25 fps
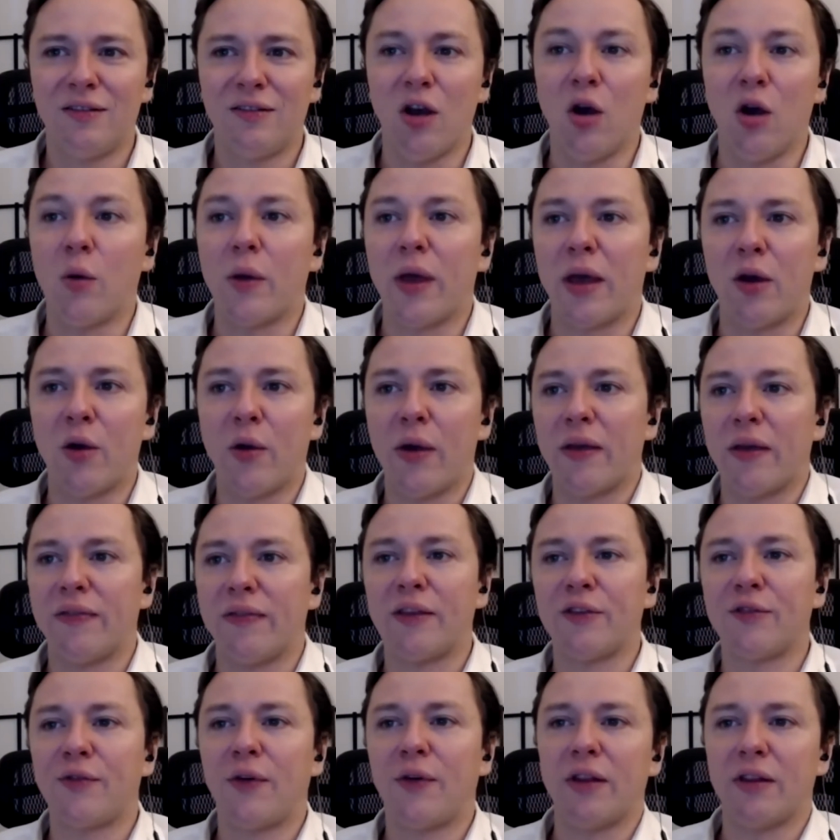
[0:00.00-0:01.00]
Okay, okay,
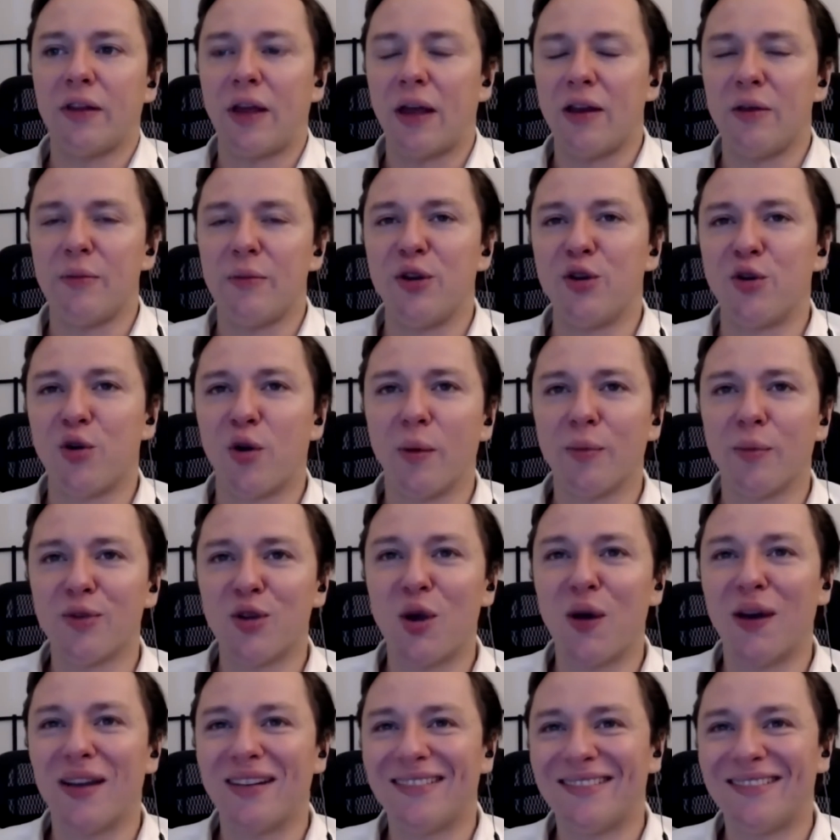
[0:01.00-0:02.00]
that's fine. I didn't interrupt.
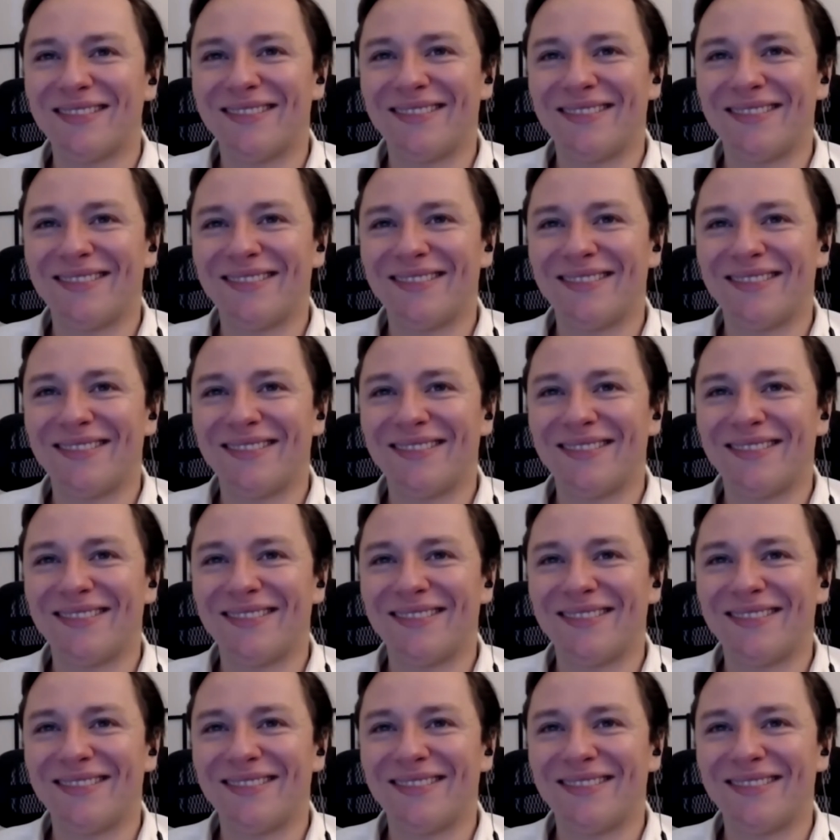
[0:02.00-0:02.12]
Go ahead.